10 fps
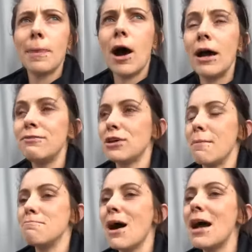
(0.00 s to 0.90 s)
I've
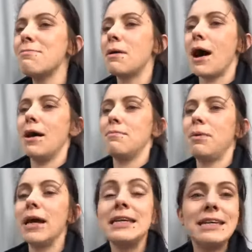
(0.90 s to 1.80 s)
done my part
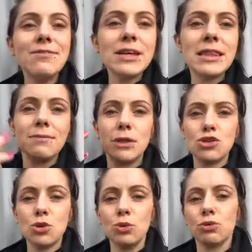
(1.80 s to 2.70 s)
by giving them the
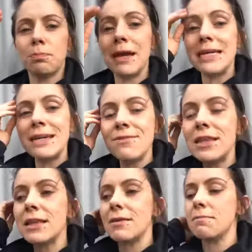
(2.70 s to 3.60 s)
tools, by
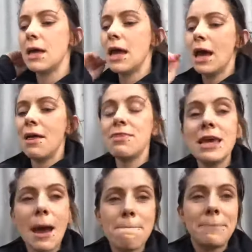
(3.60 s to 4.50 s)
giving them
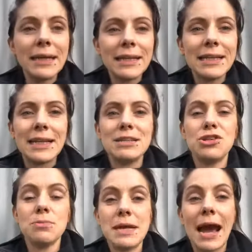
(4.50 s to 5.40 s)
the ability
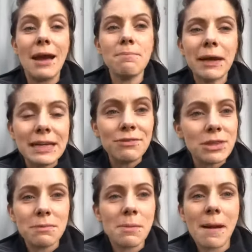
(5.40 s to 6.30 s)
to be, by
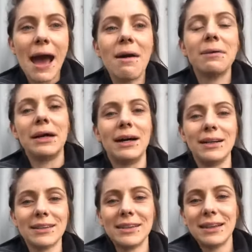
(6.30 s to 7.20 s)
giving them the power,
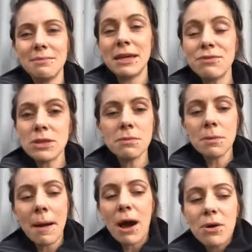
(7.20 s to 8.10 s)

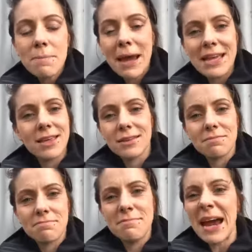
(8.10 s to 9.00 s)
to
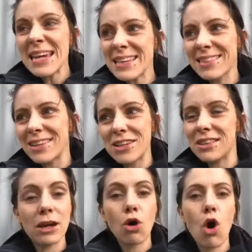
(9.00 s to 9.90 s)
make
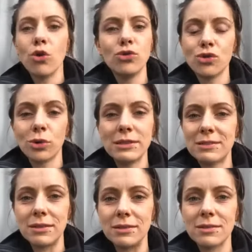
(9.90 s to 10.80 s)
their own
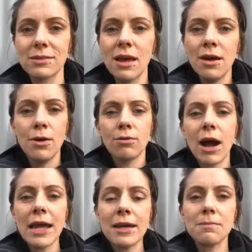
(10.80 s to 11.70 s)
choices,
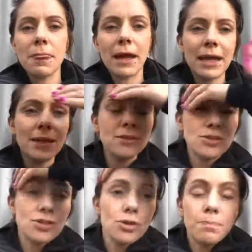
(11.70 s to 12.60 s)
right?
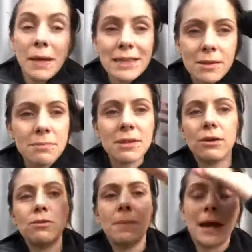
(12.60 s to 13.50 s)
And to pick
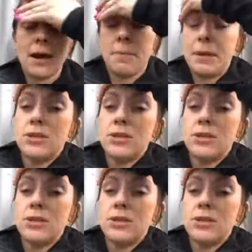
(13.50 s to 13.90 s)
themselves back up